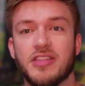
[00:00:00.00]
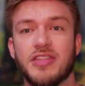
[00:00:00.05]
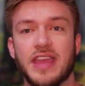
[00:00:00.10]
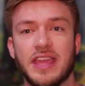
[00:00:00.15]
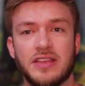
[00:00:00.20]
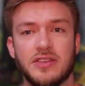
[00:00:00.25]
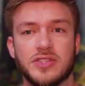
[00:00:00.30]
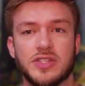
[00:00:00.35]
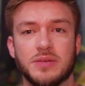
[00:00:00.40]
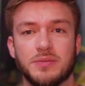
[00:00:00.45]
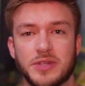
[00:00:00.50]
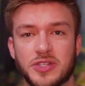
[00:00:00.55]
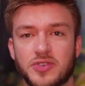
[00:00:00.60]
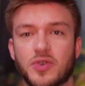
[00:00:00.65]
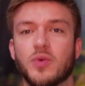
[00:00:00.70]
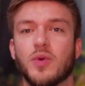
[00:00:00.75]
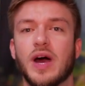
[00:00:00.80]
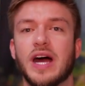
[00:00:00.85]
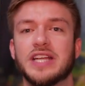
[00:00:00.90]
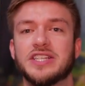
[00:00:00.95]
Thank you so much for
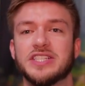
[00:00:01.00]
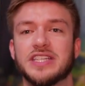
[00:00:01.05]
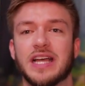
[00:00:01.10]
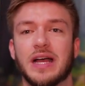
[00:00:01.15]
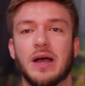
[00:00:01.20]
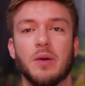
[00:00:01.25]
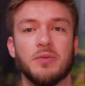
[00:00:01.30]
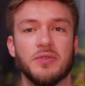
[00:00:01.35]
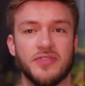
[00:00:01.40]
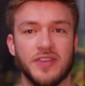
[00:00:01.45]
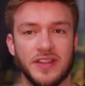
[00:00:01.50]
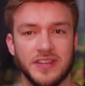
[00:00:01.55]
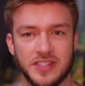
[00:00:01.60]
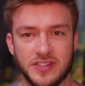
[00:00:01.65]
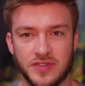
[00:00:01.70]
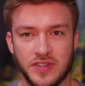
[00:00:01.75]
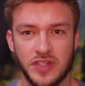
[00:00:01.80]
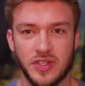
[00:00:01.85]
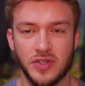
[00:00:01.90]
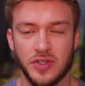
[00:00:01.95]
watching. I hope you found this
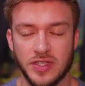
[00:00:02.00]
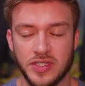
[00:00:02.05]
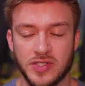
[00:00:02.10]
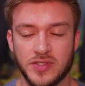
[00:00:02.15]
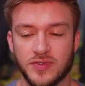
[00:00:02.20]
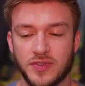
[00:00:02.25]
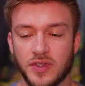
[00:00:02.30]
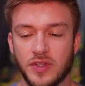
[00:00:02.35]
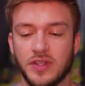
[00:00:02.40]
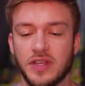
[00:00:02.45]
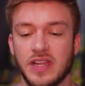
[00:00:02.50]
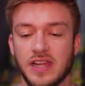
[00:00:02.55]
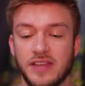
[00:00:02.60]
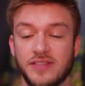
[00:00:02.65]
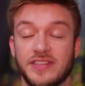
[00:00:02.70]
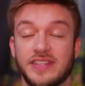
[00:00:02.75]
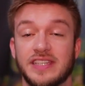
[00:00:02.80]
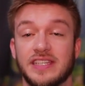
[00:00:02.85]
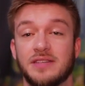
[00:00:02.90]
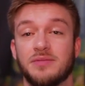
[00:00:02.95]
video useful. If
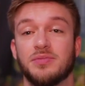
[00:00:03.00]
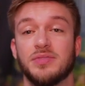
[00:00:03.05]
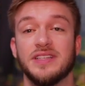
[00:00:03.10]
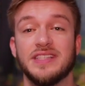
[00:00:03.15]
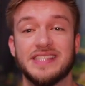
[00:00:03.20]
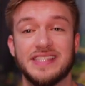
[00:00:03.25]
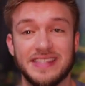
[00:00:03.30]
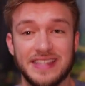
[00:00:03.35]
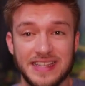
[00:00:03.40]
you did, please hit that